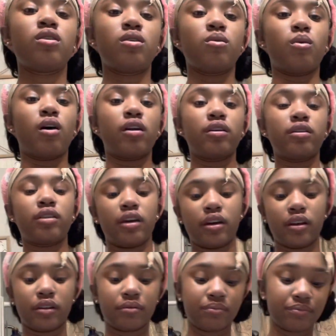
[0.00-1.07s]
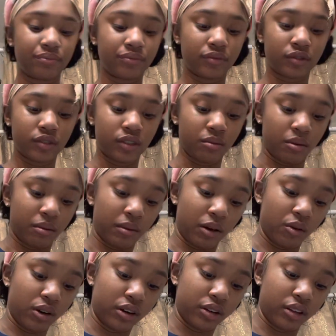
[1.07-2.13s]
water thing. I'm talking about my
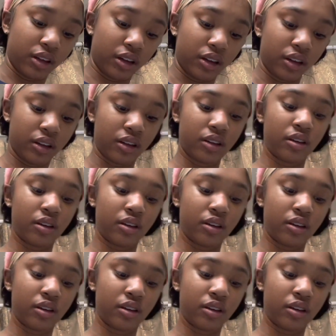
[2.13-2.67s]
water thing.